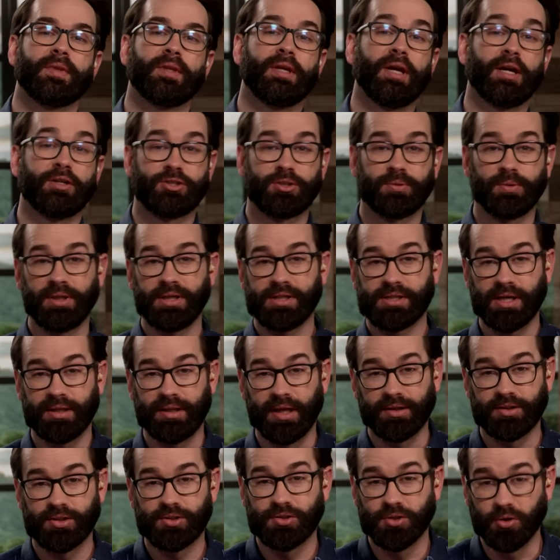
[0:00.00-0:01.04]
Yeah, she really said
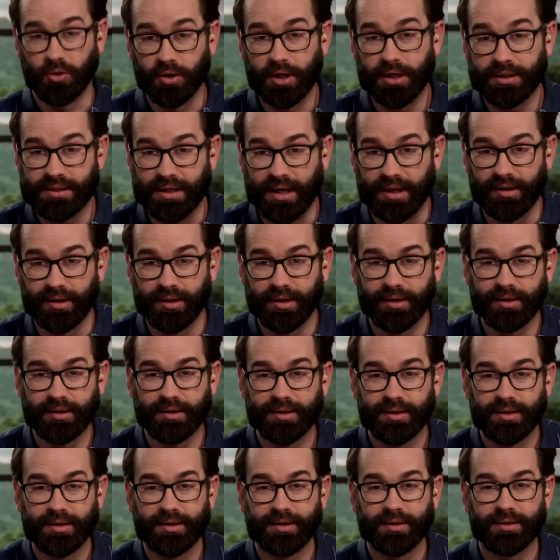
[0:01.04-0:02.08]
that.
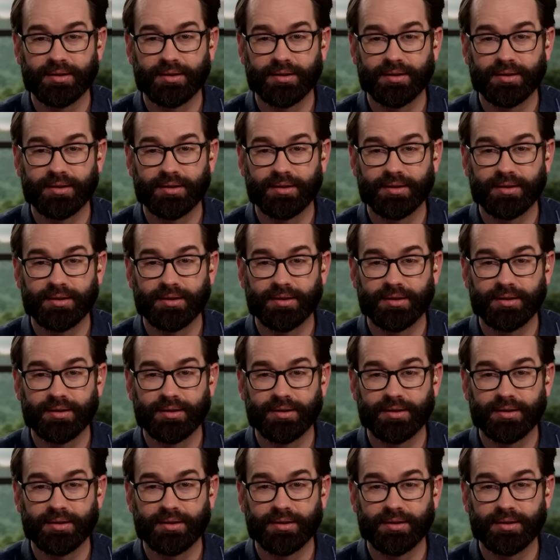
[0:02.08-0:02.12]
Storytelling